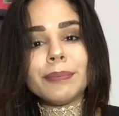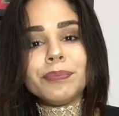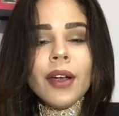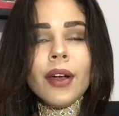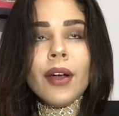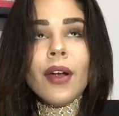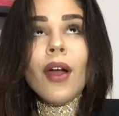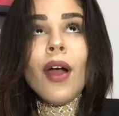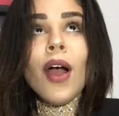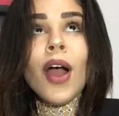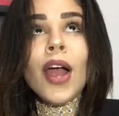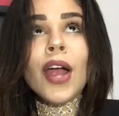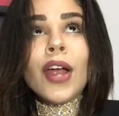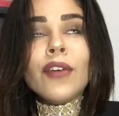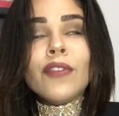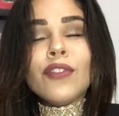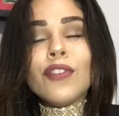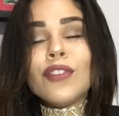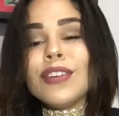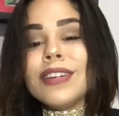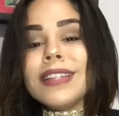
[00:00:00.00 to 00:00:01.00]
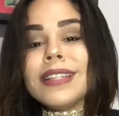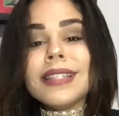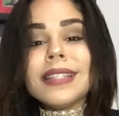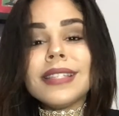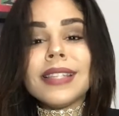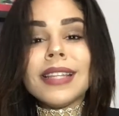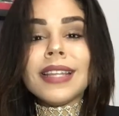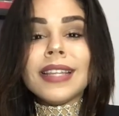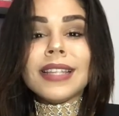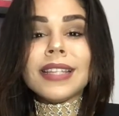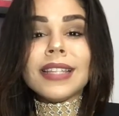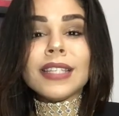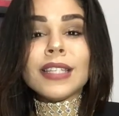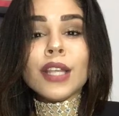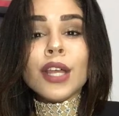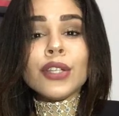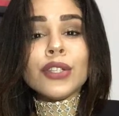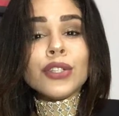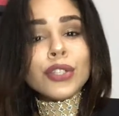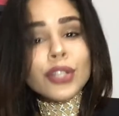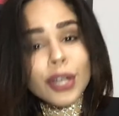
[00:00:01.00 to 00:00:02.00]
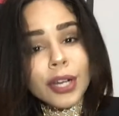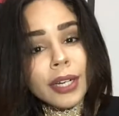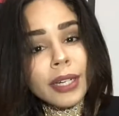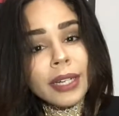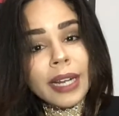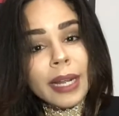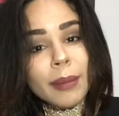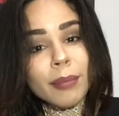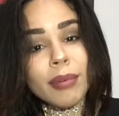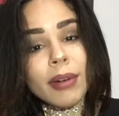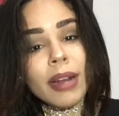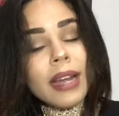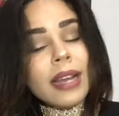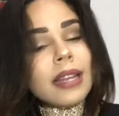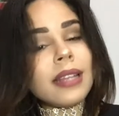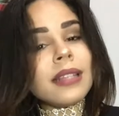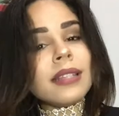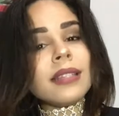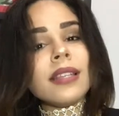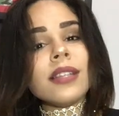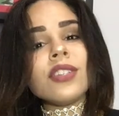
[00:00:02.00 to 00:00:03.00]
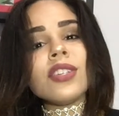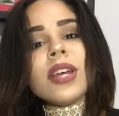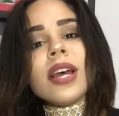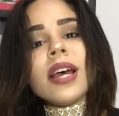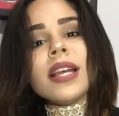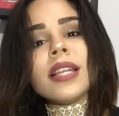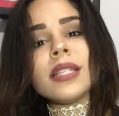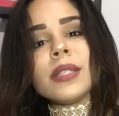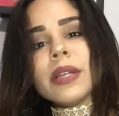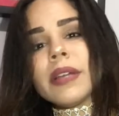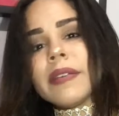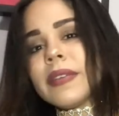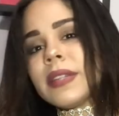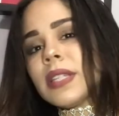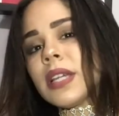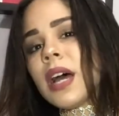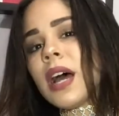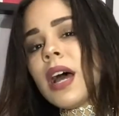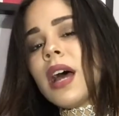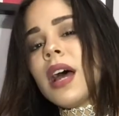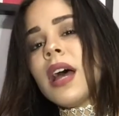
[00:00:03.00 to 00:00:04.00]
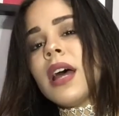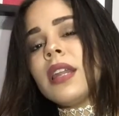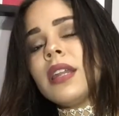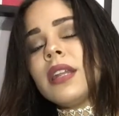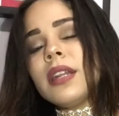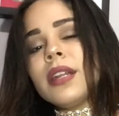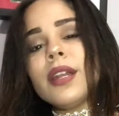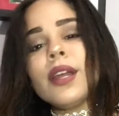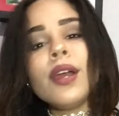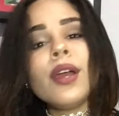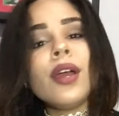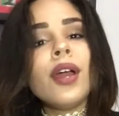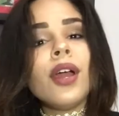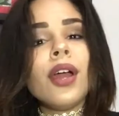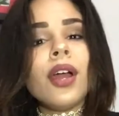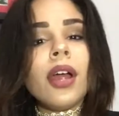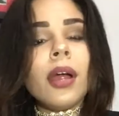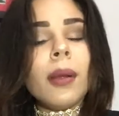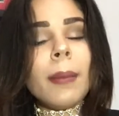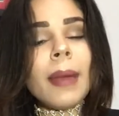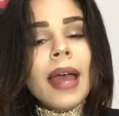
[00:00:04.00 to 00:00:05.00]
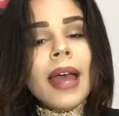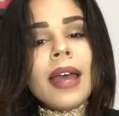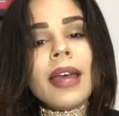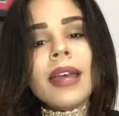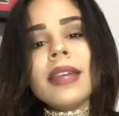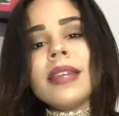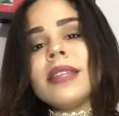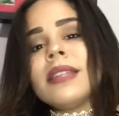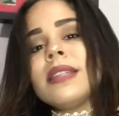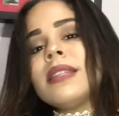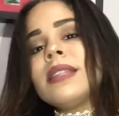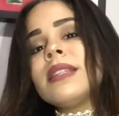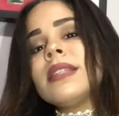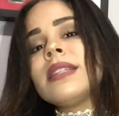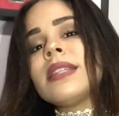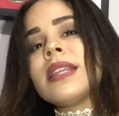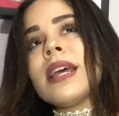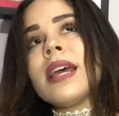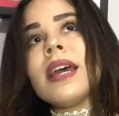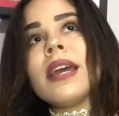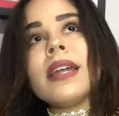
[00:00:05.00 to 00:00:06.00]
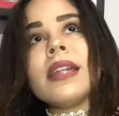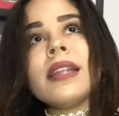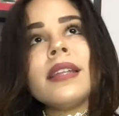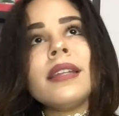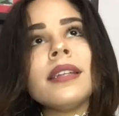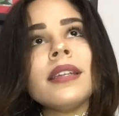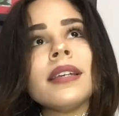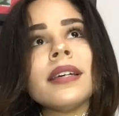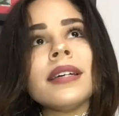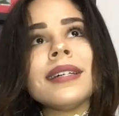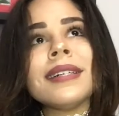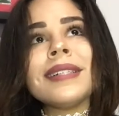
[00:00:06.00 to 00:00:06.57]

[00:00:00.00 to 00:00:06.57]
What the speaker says: There are, for instance, certain name brands such as Louis Vuitton and Hermes and